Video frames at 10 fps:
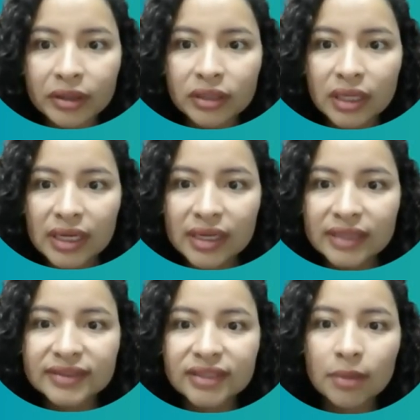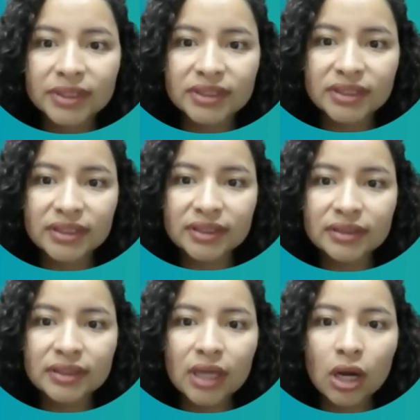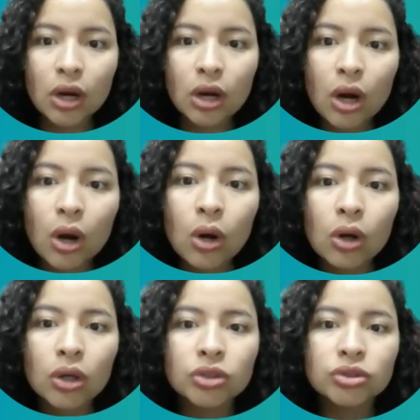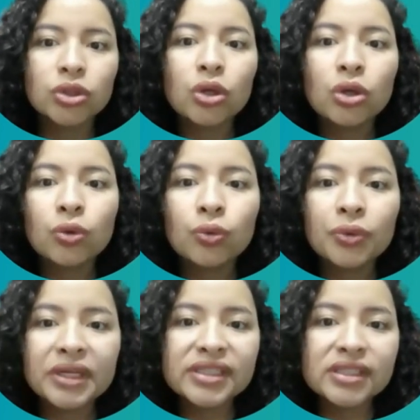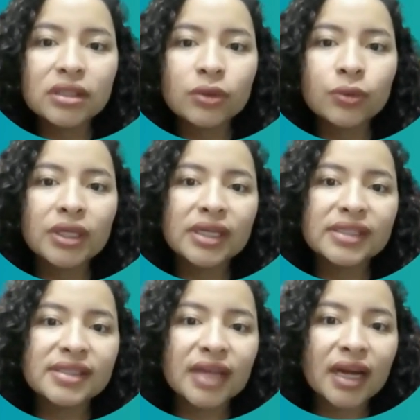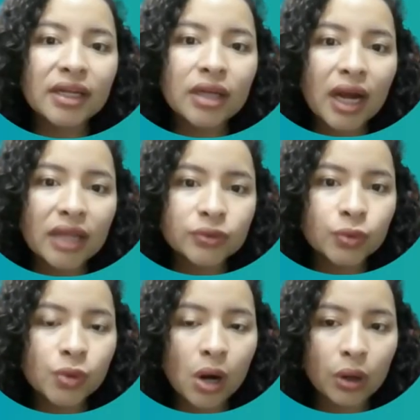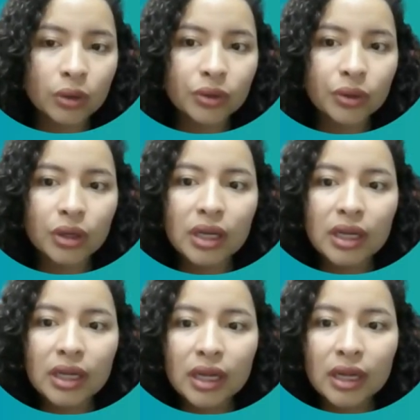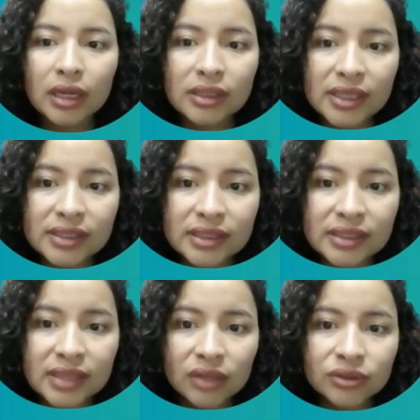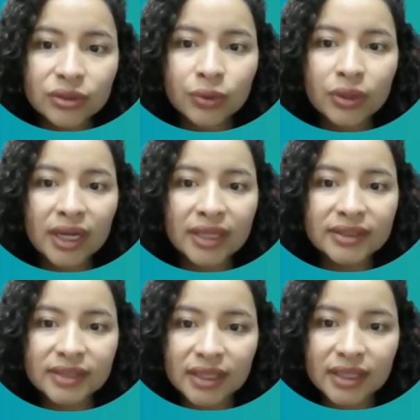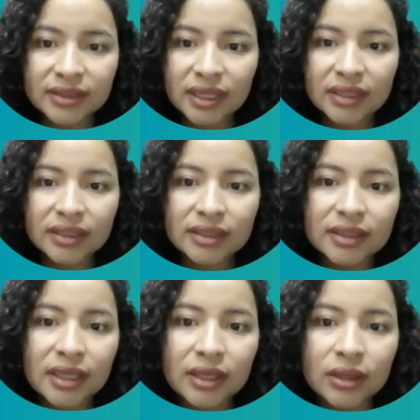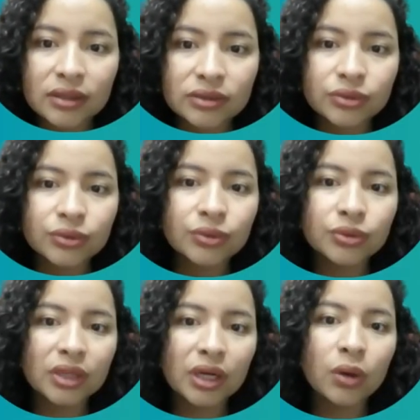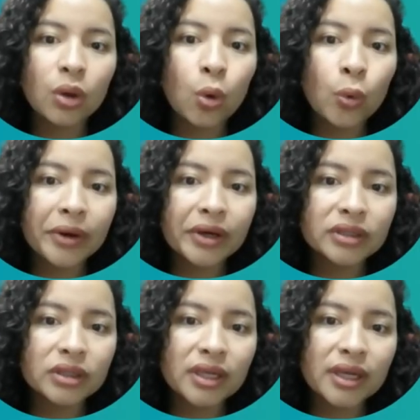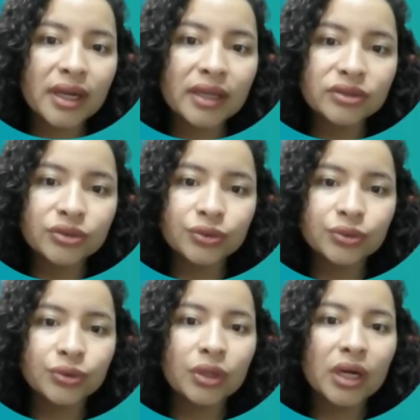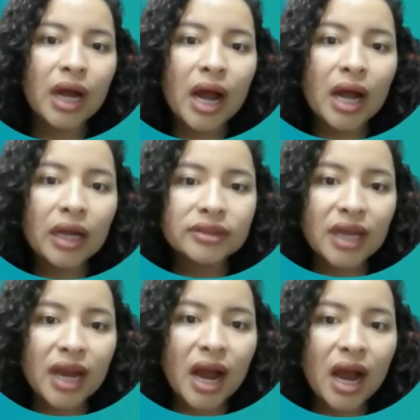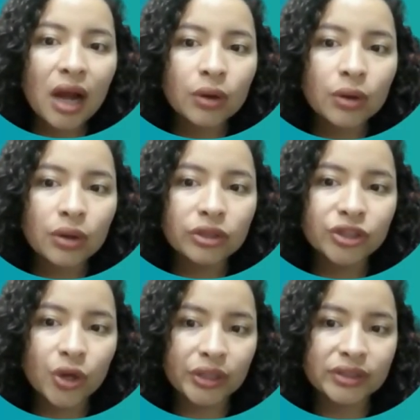extremities on which we stand and walk. It is articulated to the lower leg through the ankle joint.